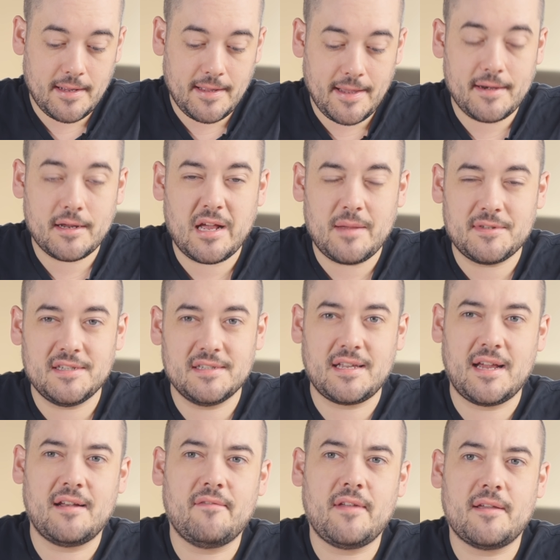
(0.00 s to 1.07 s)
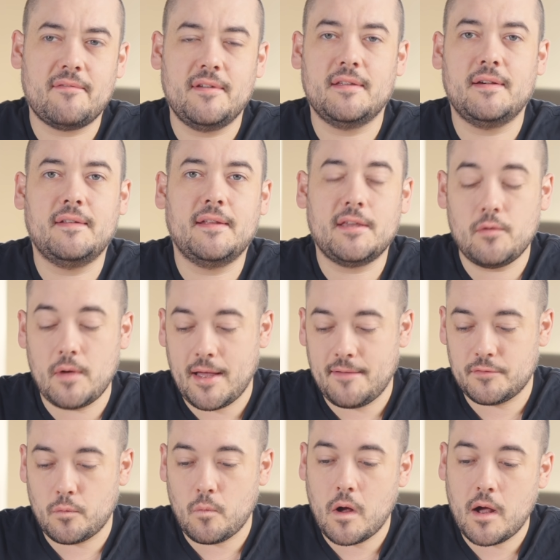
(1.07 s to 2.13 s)
8 of Cups is kind of like feeling like you have
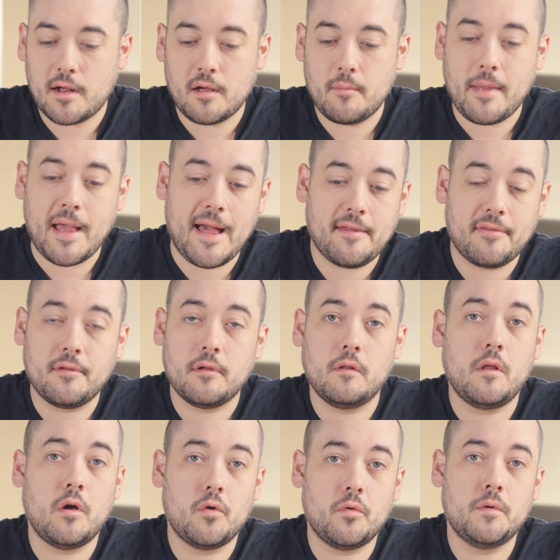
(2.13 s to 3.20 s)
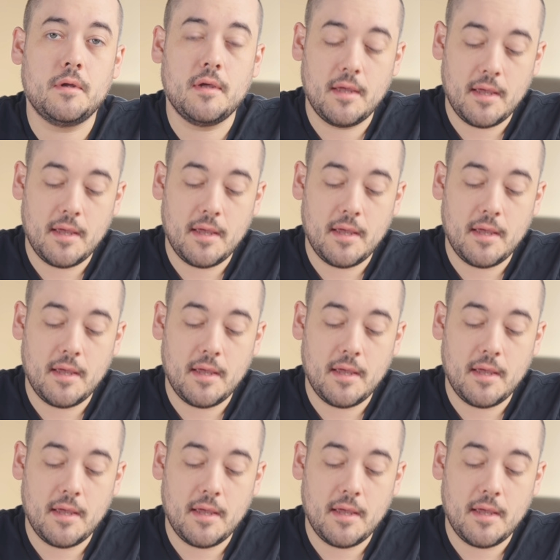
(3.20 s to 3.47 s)
to walk a path alone.